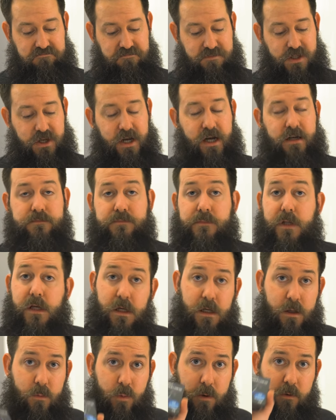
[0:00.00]
So yeah.
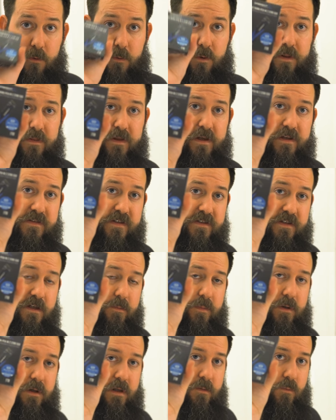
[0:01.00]
Own one of these, that's gonna
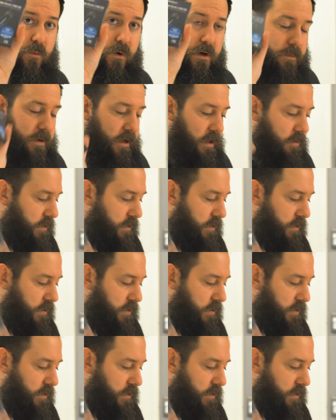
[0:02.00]
be in one of my